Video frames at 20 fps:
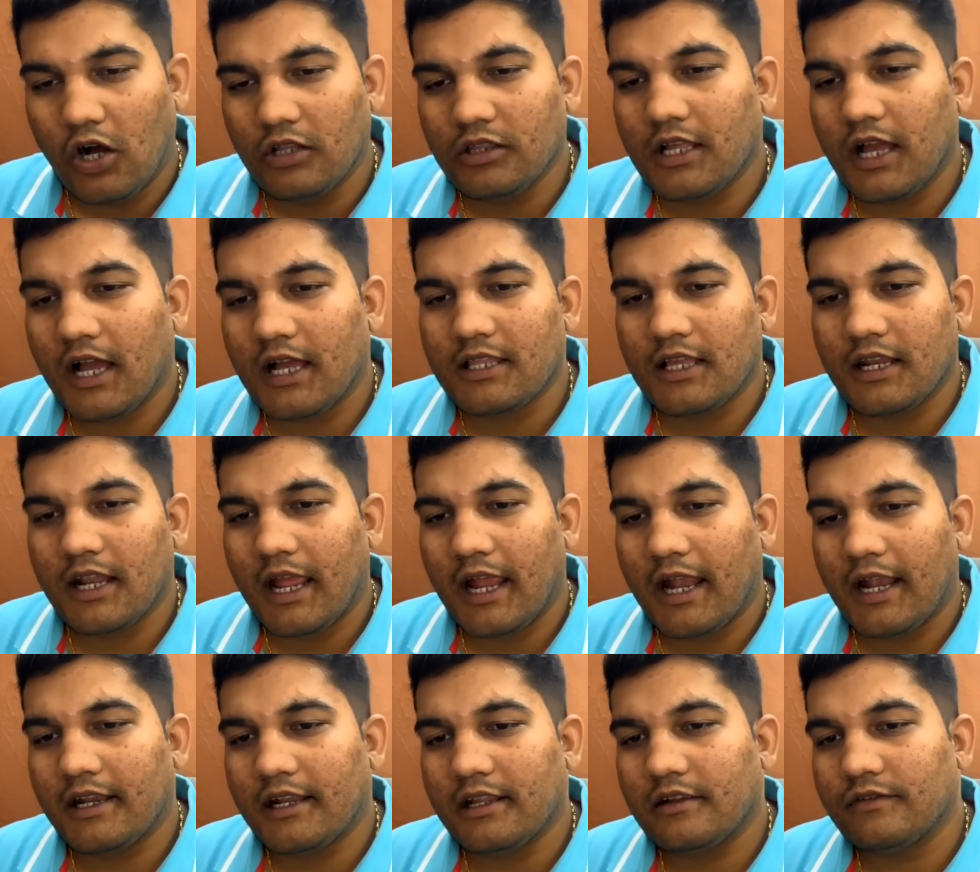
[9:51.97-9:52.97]
On the other
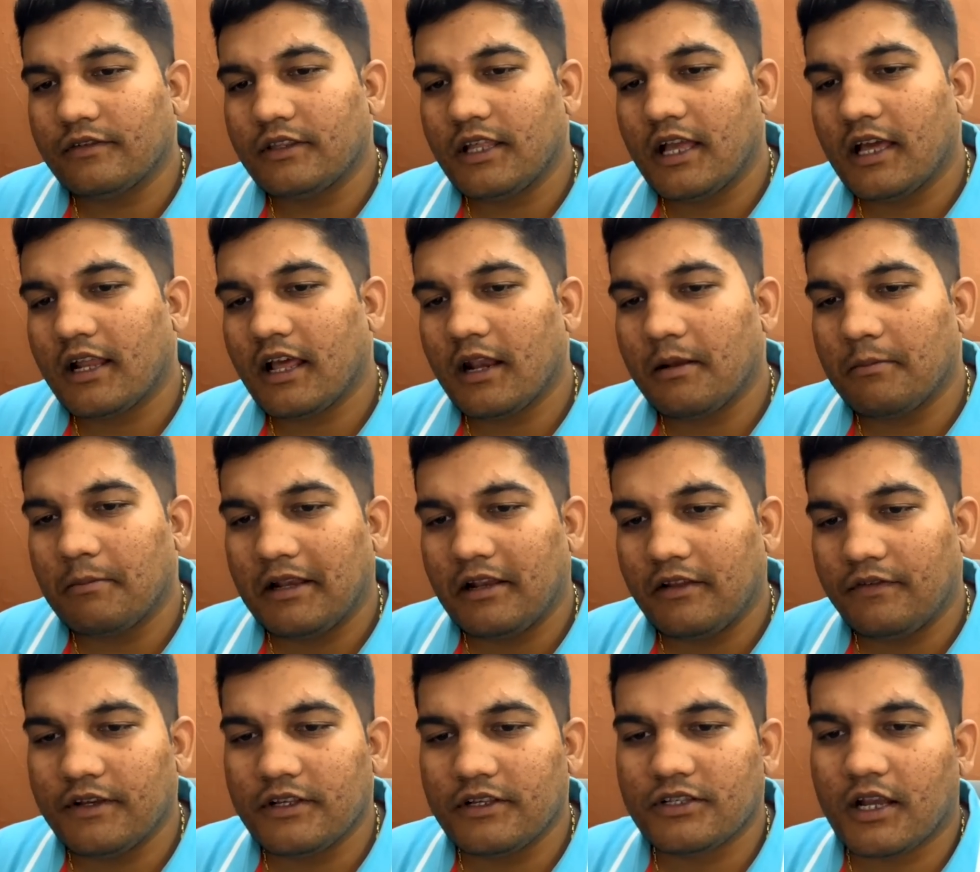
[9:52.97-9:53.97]
hand, if there are
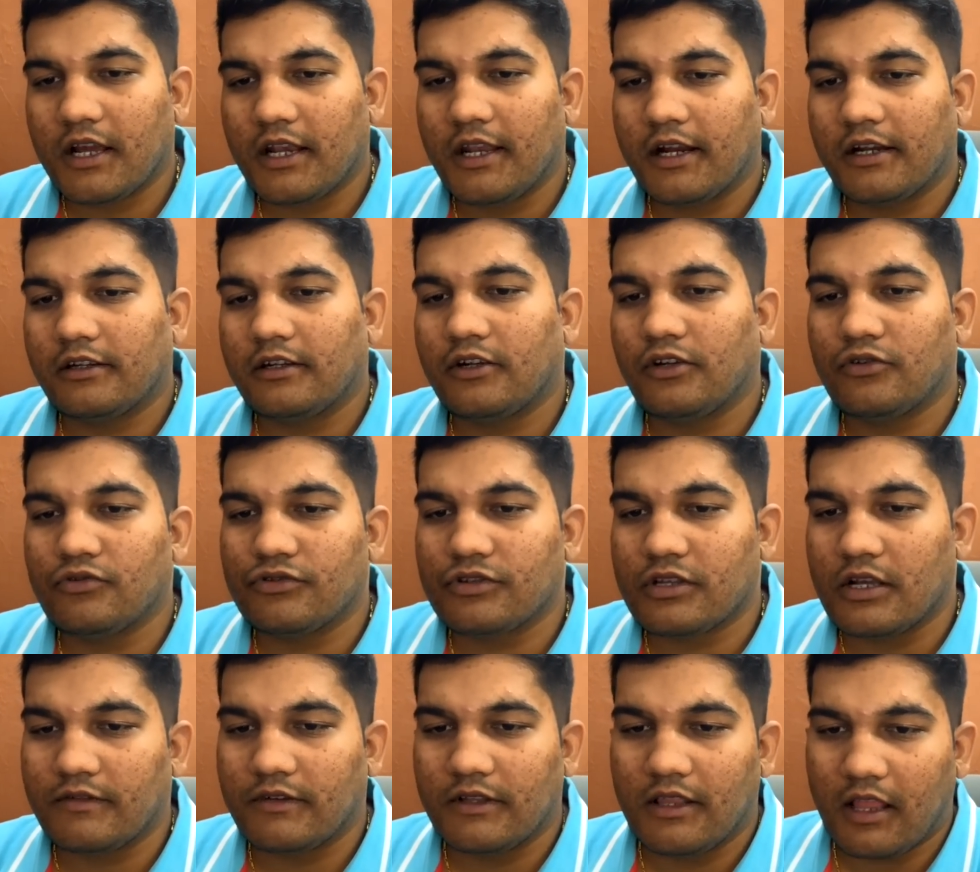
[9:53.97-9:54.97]
malefics connected to
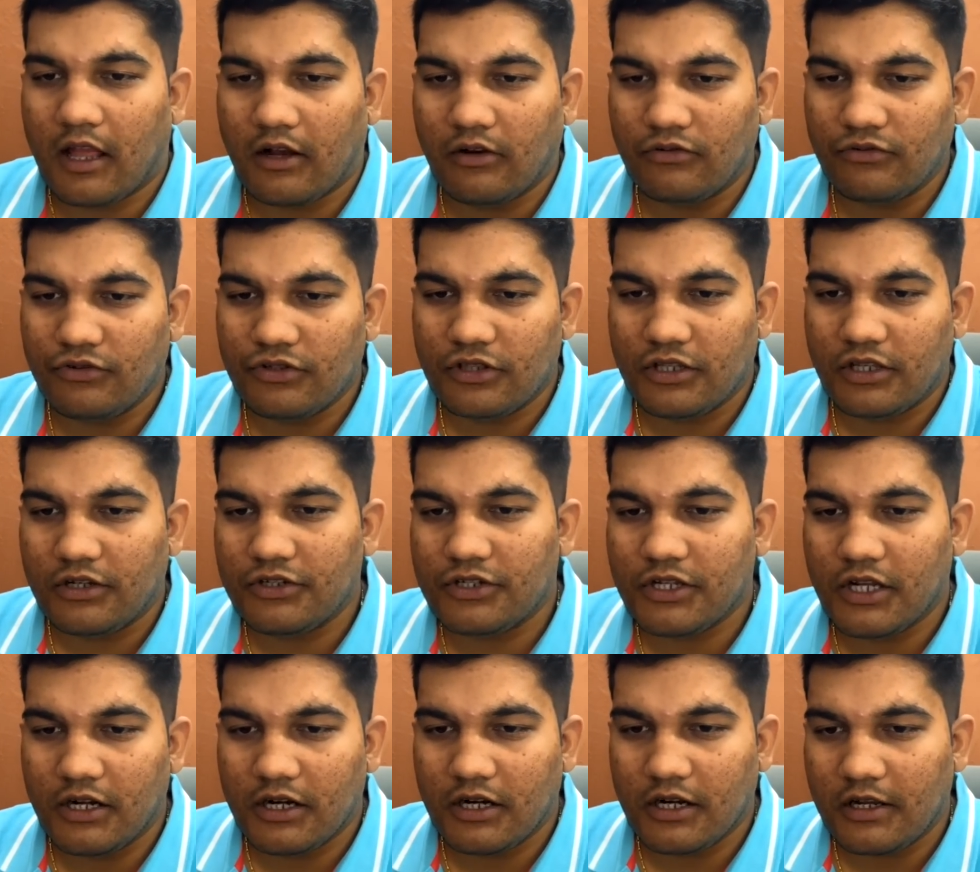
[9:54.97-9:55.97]
seventh house, then
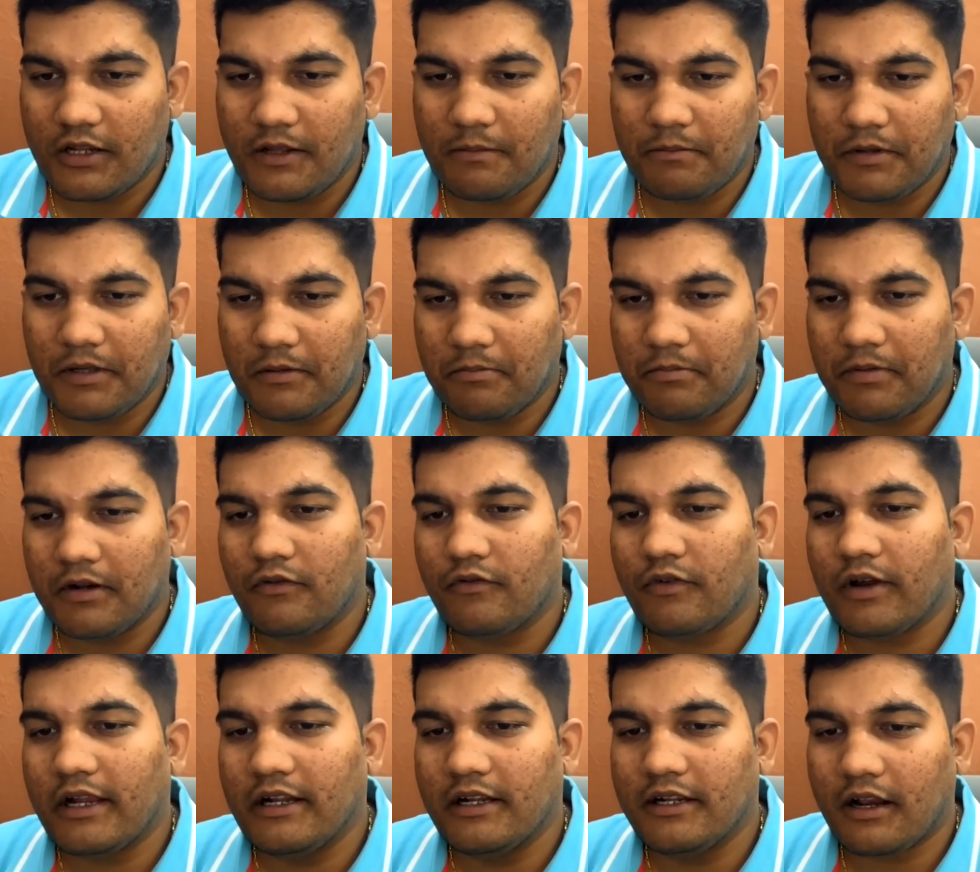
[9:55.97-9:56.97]
generally people
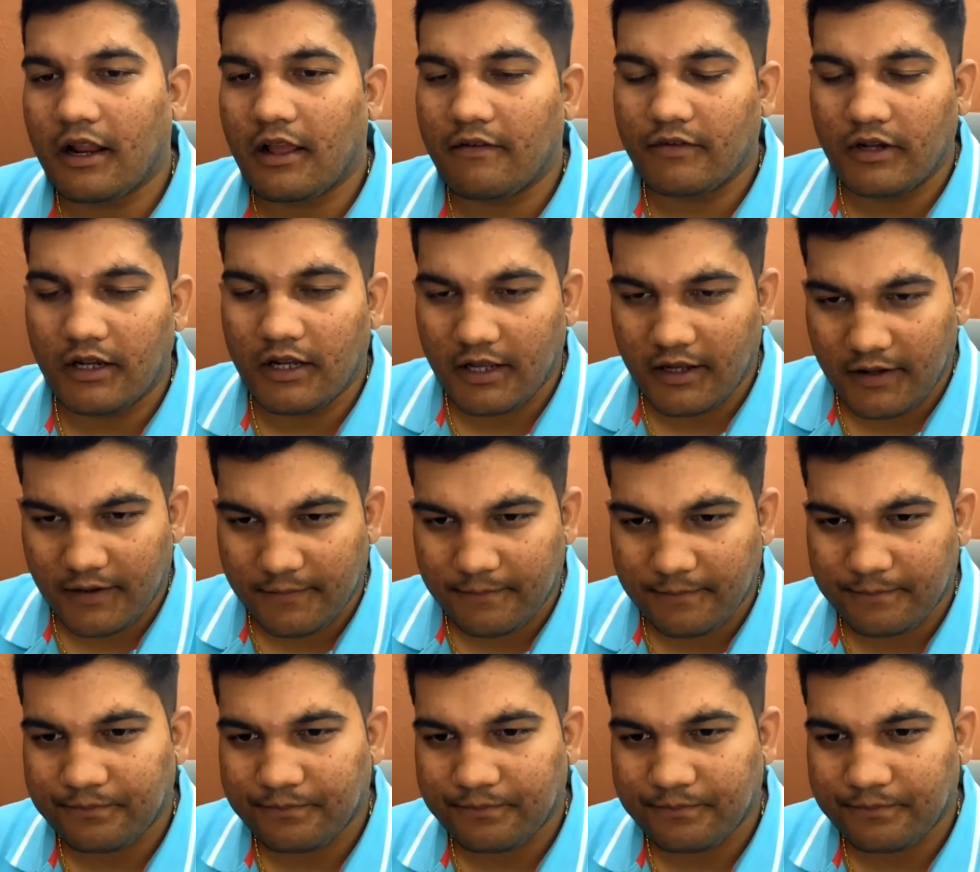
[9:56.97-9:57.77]
while traveling,